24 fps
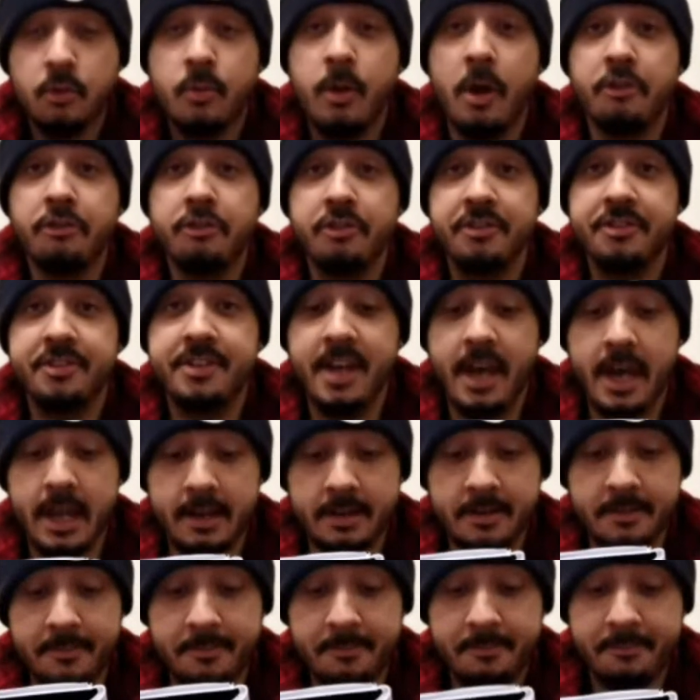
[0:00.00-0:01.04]
Question
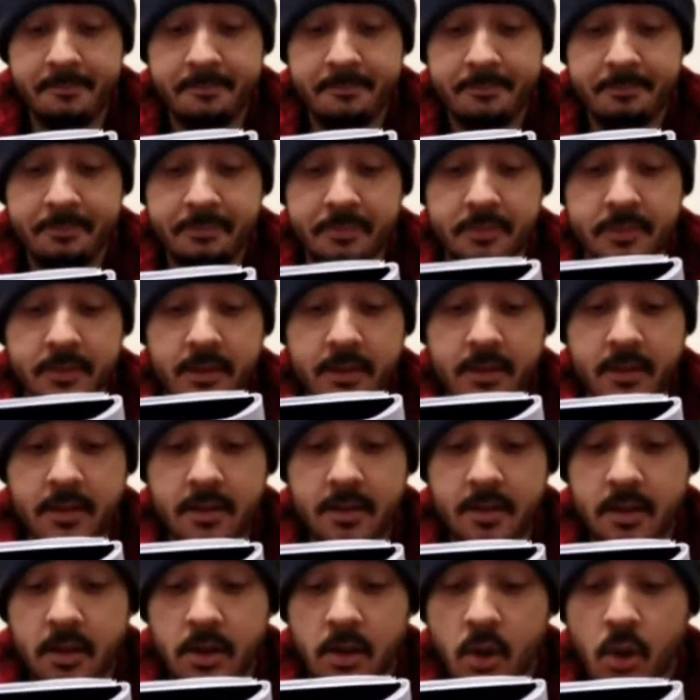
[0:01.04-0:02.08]
10.
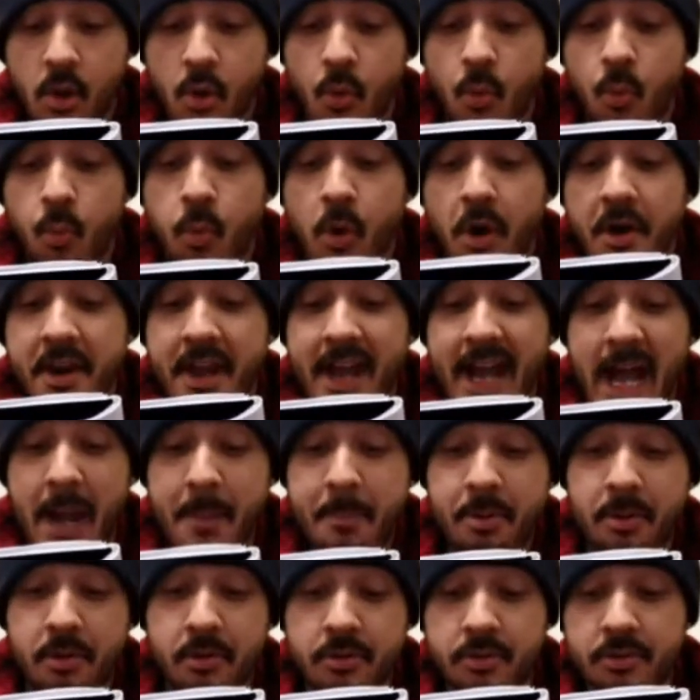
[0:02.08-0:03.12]
What
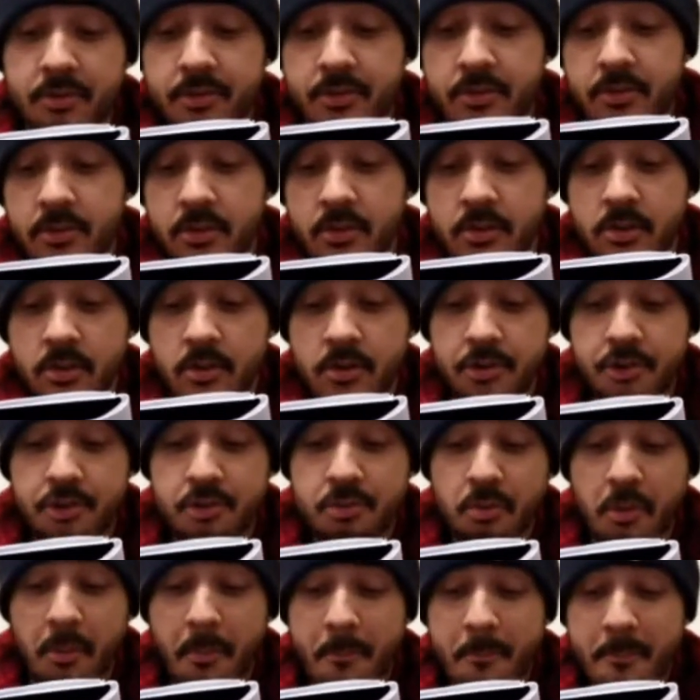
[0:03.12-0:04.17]
happens
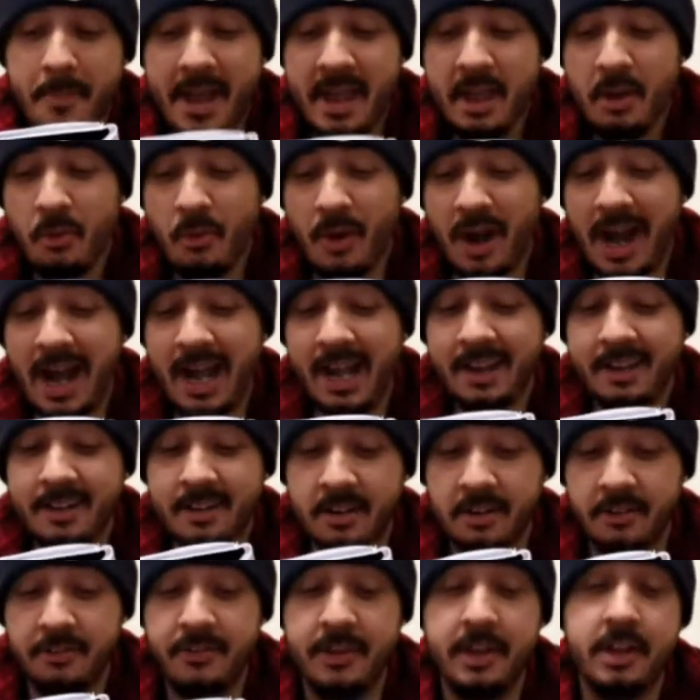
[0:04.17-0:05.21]
to a male
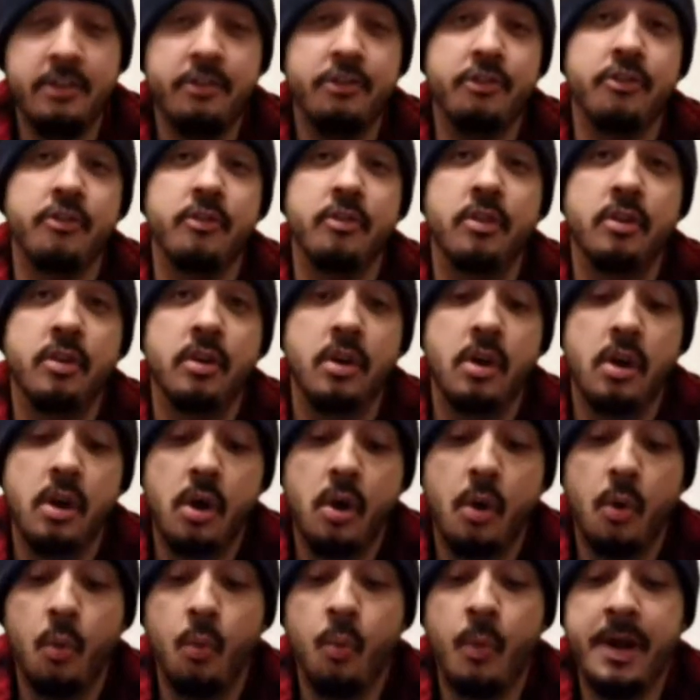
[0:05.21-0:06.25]
anglerfish
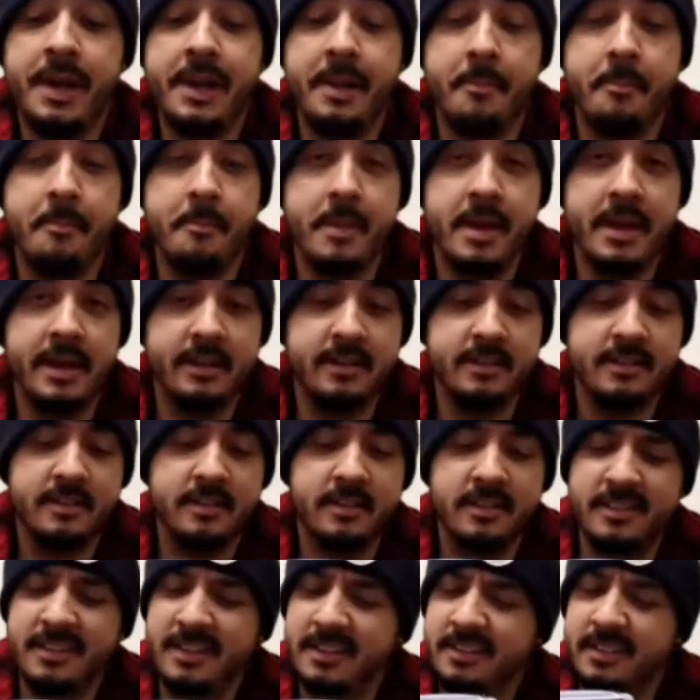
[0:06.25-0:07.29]
when it
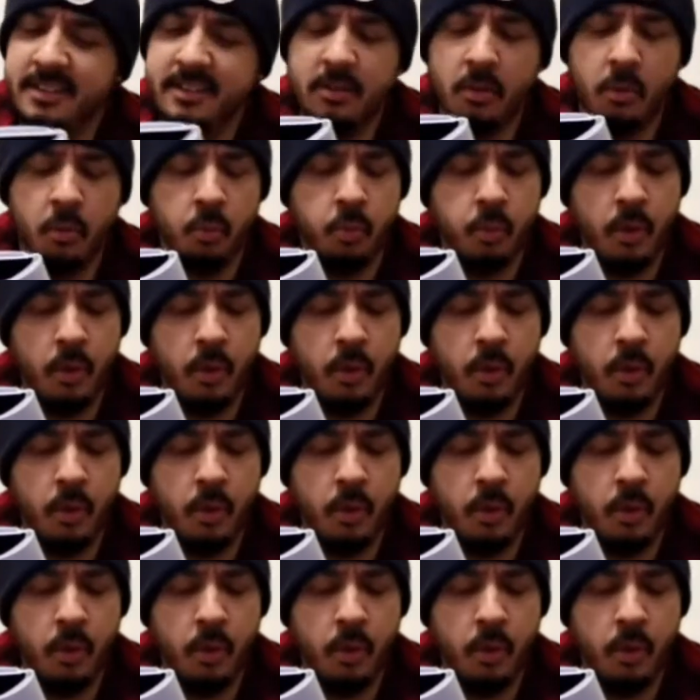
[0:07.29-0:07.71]
mates? This is a